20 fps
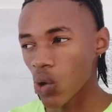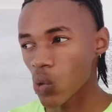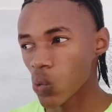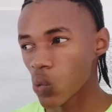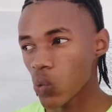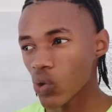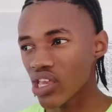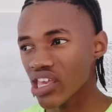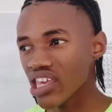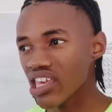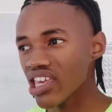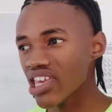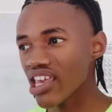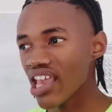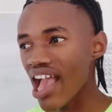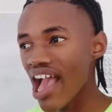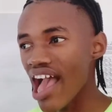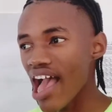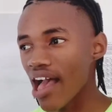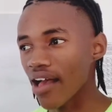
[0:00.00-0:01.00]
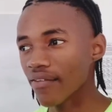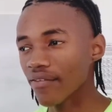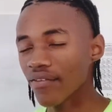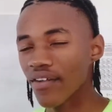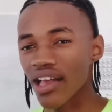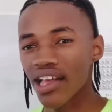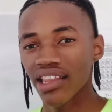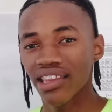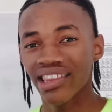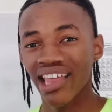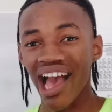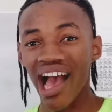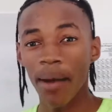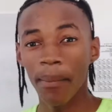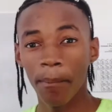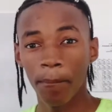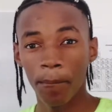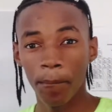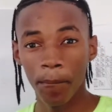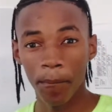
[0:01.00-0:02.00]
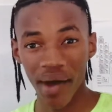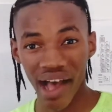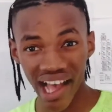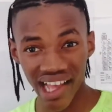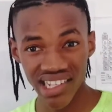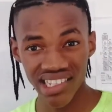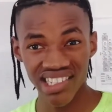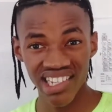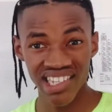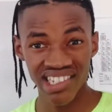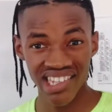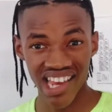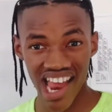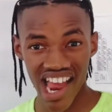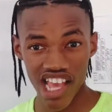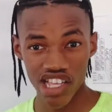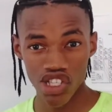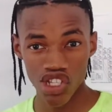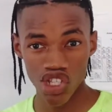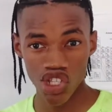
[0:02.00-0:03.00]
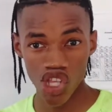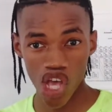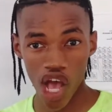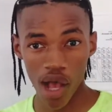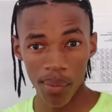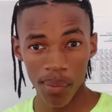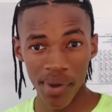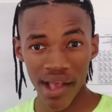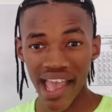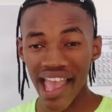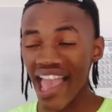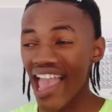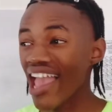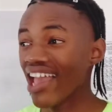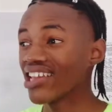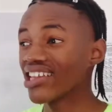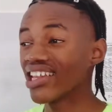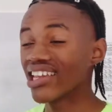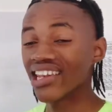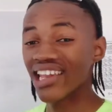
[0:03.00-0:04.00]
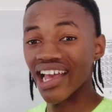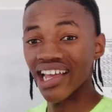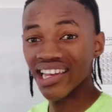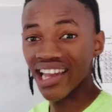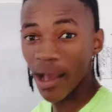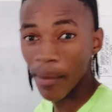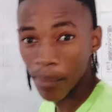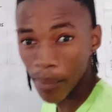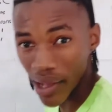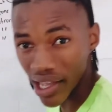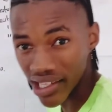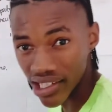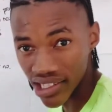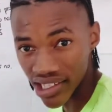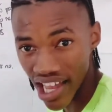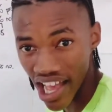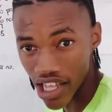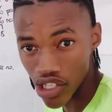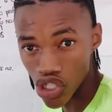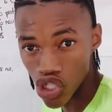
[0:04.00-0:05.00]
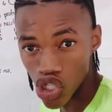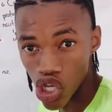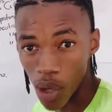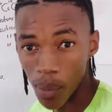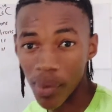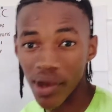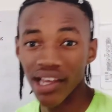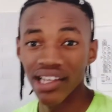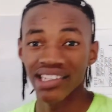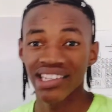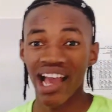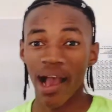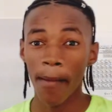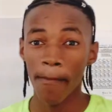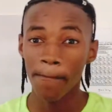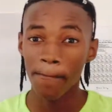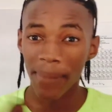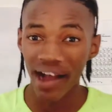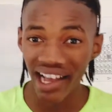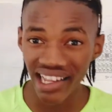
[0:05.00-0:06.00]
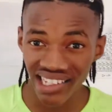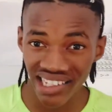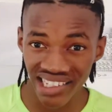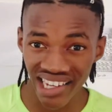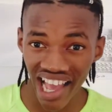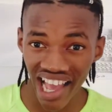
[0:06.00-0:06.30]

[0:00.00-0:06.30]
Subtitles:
We have the abundant isotope and the non-abundant isotope. The abundant